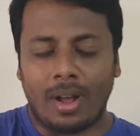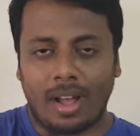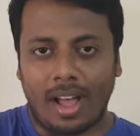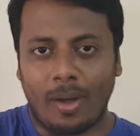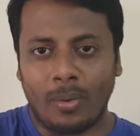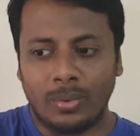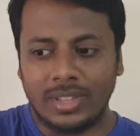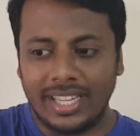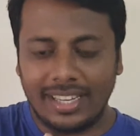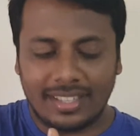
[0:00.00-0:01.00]
how
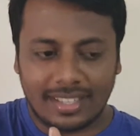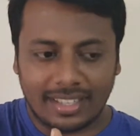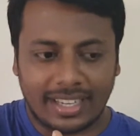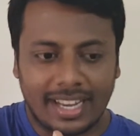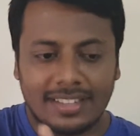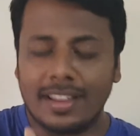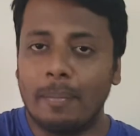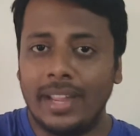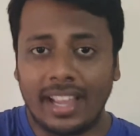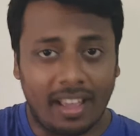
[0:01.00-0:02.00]
these kids are
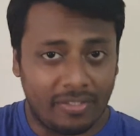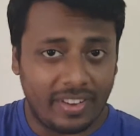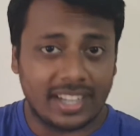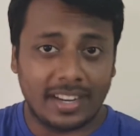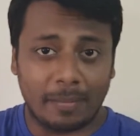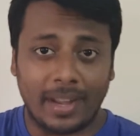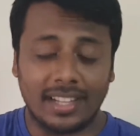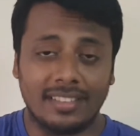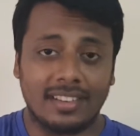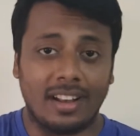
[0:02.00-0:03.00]
being affected by
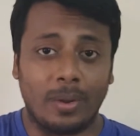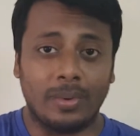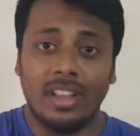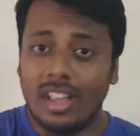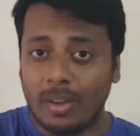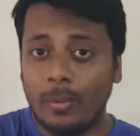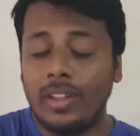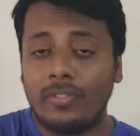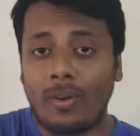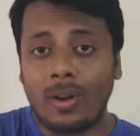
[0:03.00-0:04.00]
this clown.
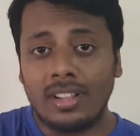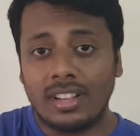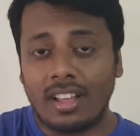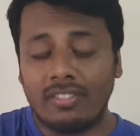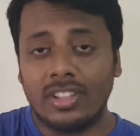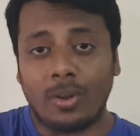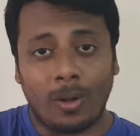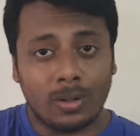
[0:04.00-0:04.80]
We fall in love with all